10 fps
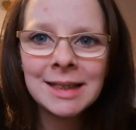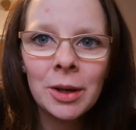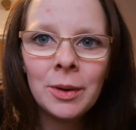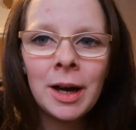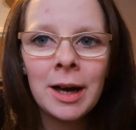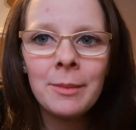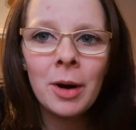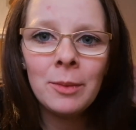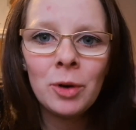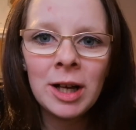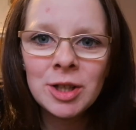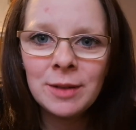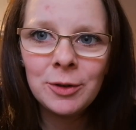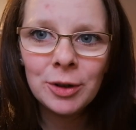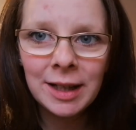So um, I'm not actually
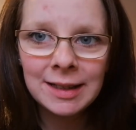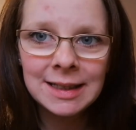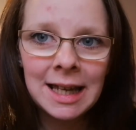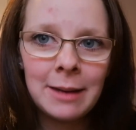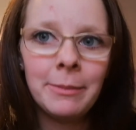vlogging today,